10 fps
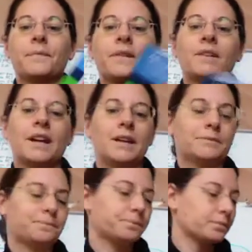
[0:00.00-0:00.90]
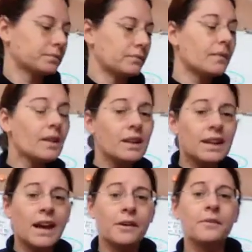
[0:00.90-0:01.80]
Okay,
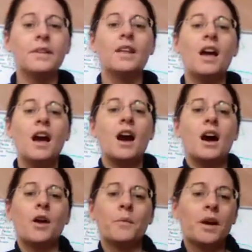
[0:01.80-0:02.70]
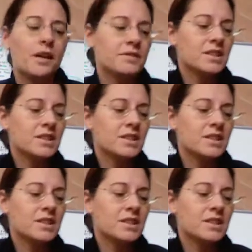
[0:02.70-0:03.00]
now I've